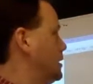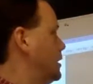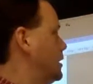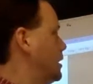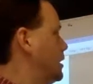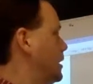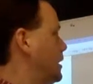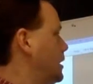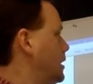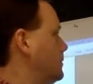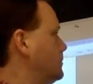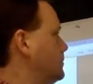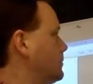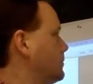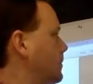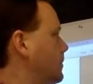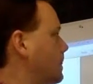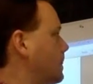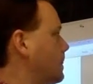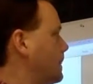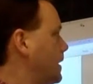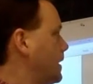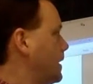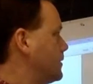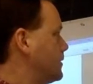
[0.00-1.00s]
And
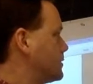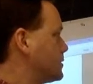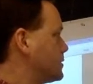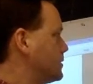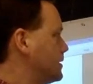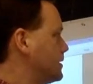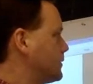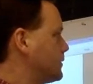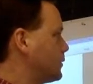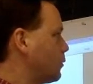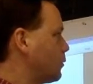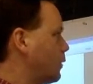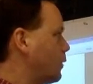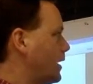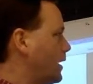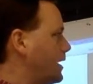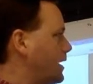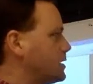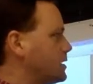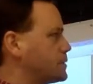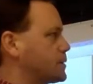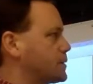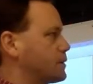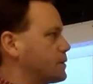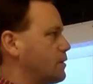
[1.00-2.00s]
there's three different
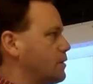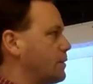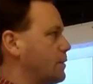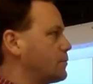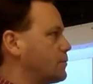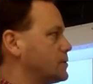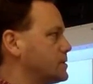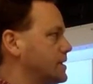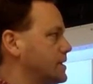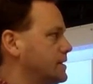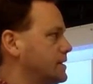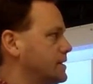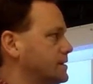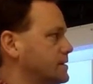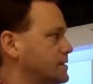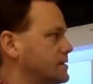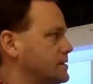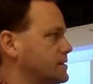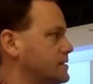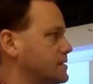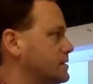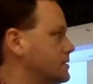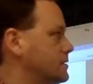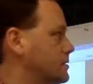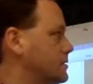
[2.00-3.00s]
ways we can represent
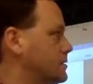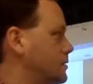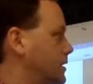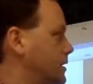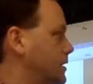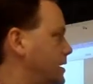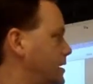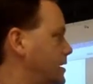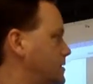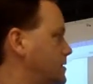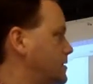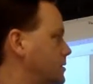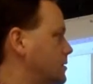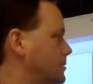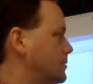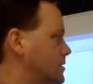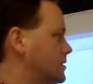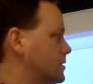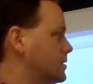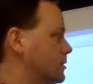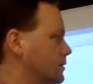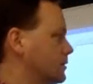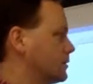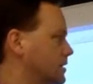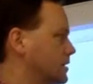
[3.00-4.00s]
this, okay? So I'm going to
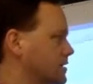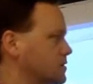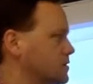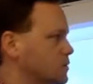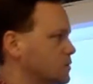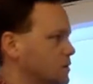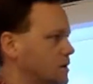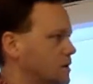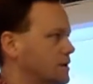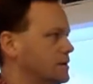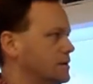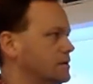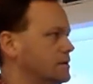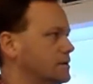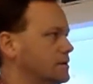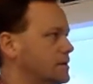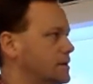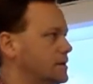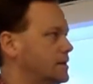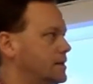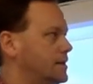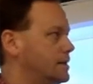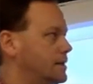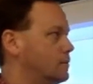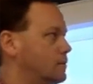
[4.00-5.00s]
start with this one,
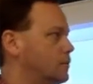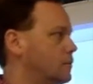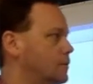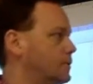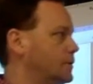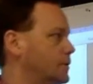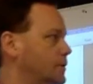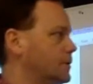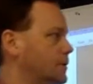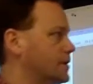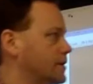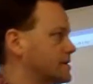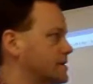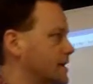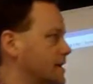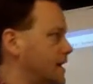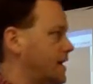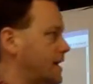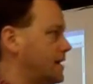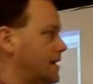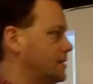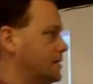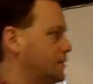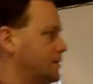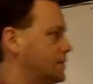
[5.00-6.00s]
and then we'll fill this
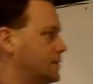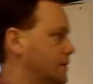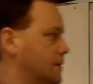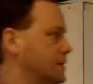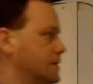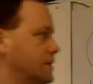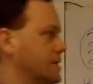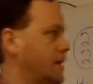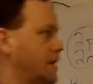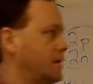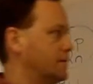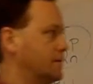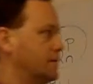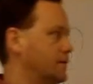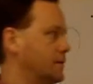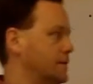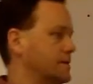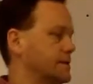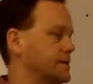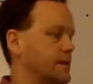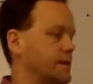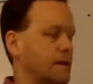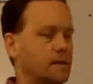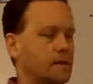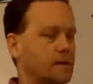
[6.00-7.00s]
out, fill this out, fill
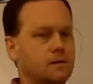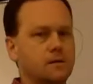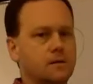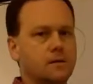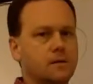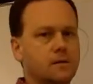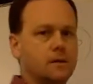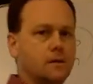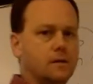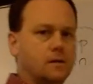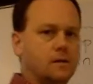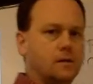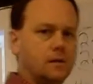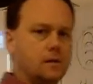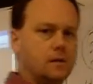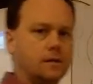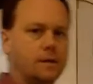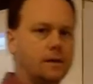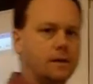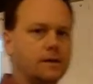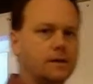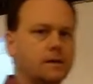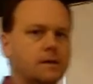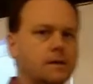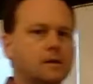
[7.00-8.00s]
this out,
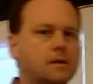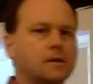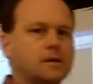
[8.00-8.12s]
okay?